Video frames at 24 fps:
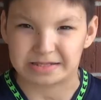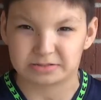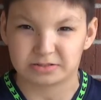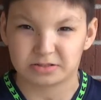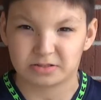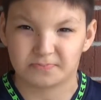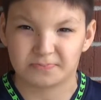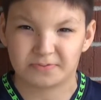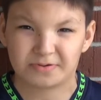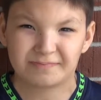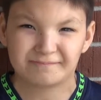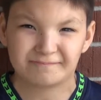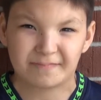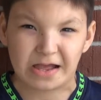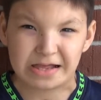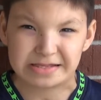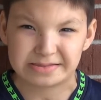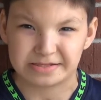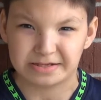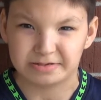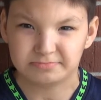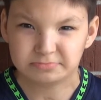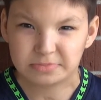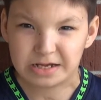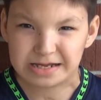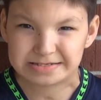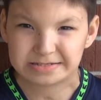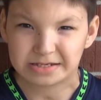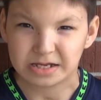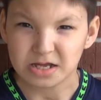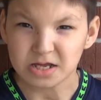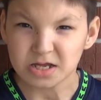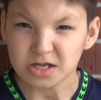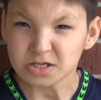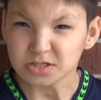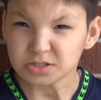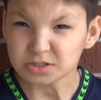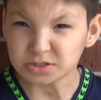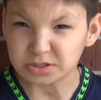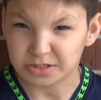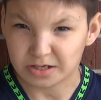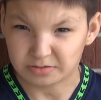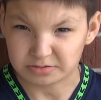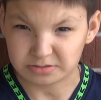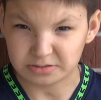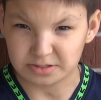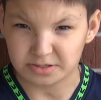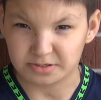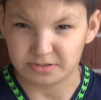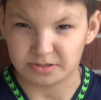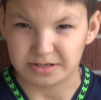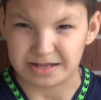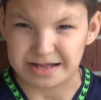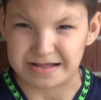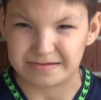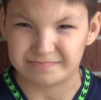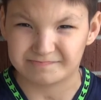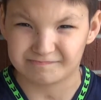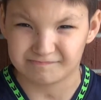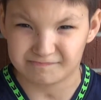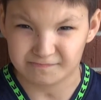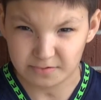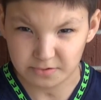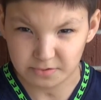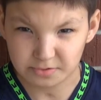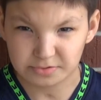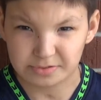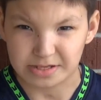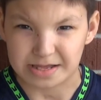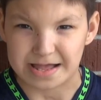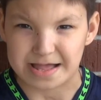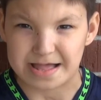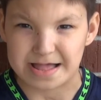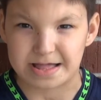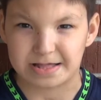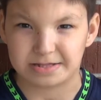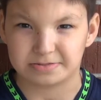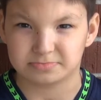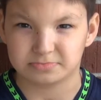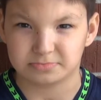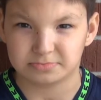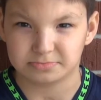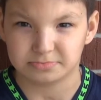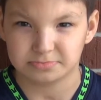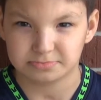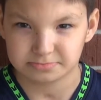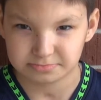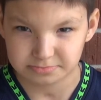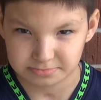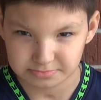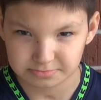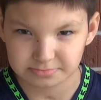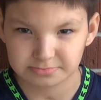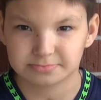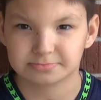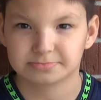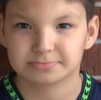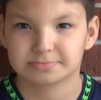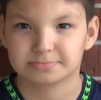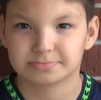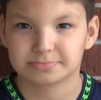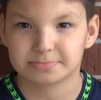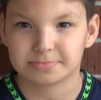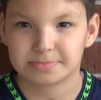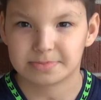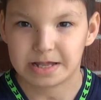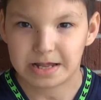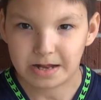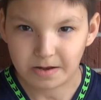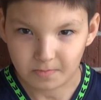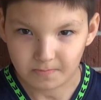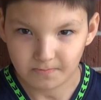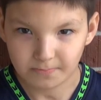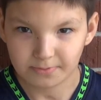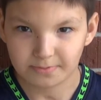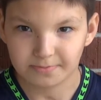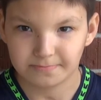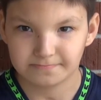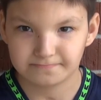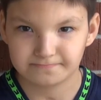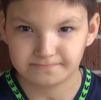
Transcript: and to provide them like shelter and food and help.